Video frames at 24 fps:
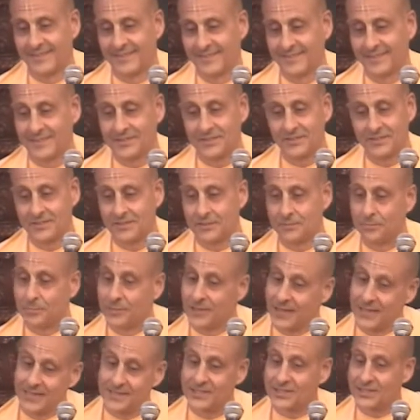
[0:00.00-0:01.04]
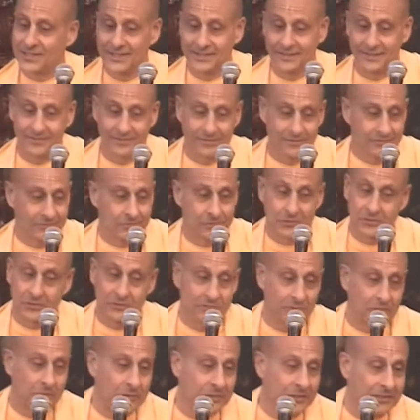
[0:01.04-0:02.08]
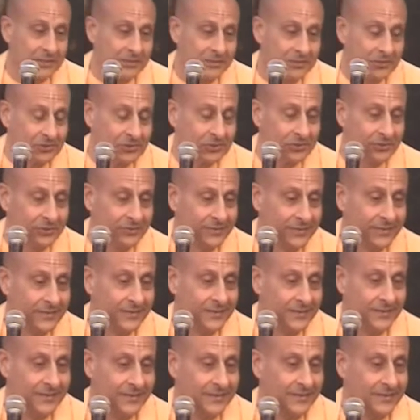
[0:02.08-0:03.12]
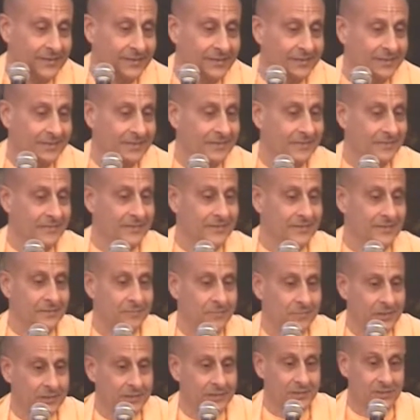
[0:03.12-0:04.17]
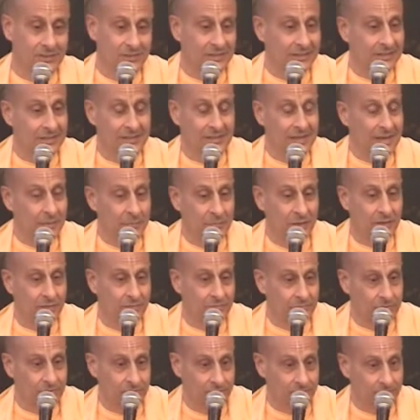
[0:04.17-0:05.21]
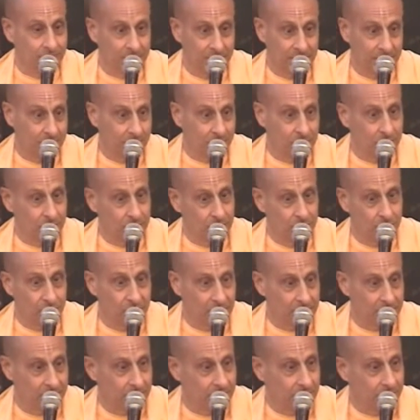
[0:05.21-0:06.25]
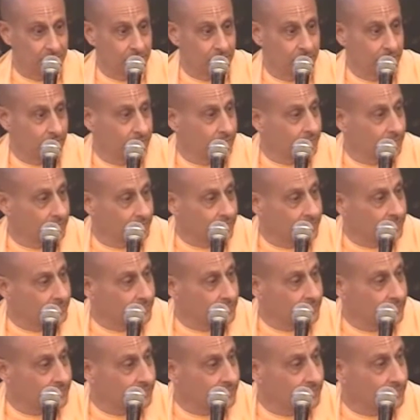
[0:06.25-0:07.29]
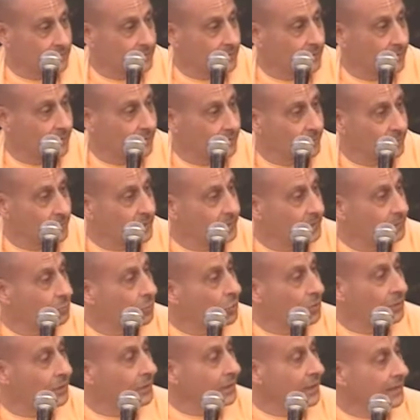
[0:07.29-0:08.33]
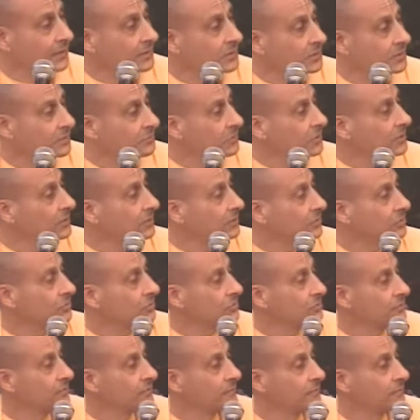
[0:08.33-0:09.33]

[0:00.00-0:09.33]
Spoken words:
This is a blessing for devotees, but it's a dilemma for people who want to do immoral activities.